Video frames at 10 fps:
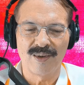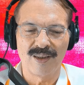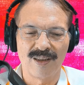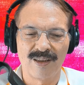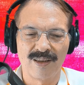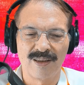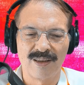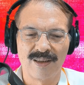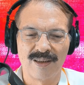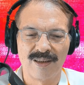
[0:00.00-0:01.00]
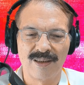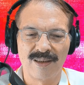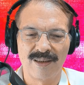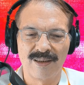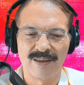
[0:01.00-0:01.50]

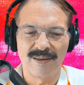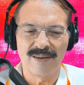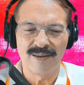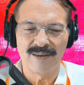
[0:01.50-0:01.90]
Nobody speaks.